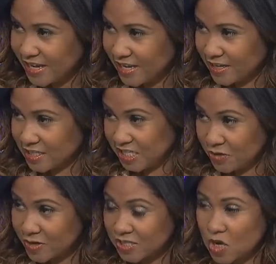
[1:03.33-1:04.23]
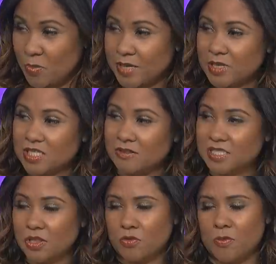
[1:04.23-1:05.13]
and she wanted to open up the
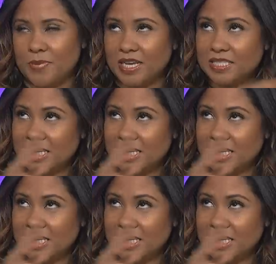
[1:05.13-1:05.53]
show, and she threw a big